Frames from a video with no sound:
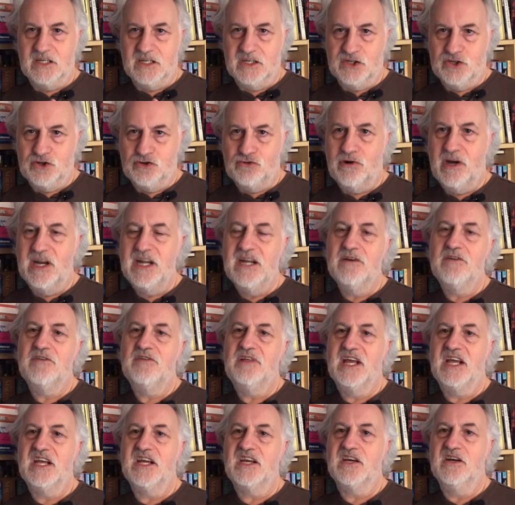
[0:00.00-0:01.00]
Try and
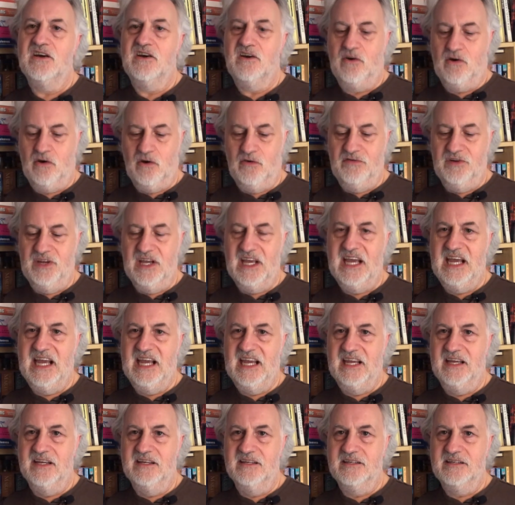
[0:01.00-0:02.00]
think of
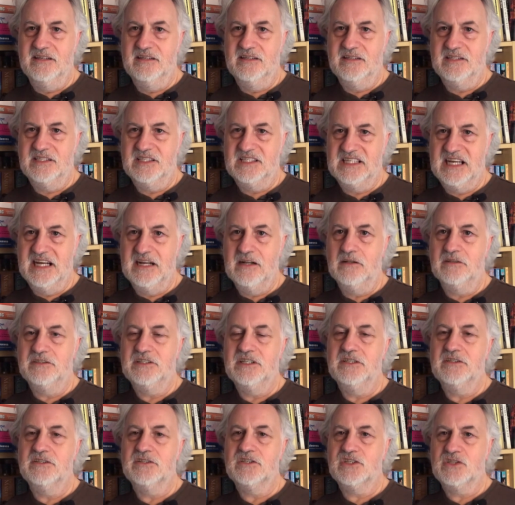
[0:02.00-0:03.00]
a
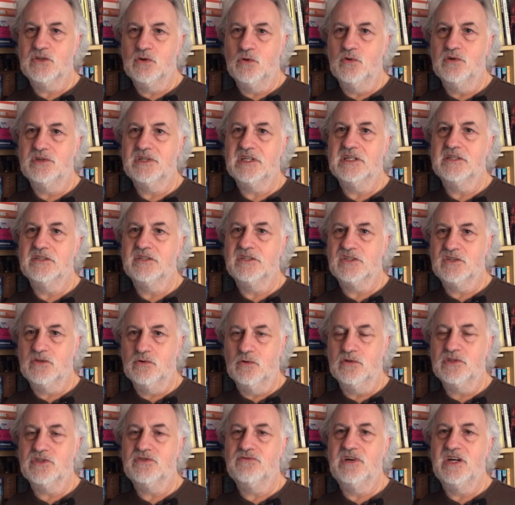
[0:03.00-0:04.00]
singleton sword and
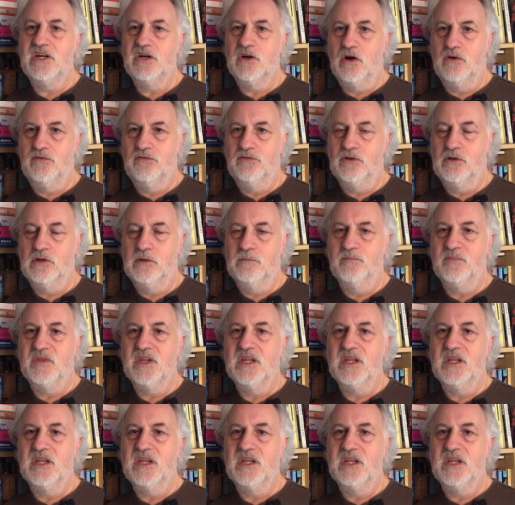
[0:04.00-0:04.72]
sorcery novel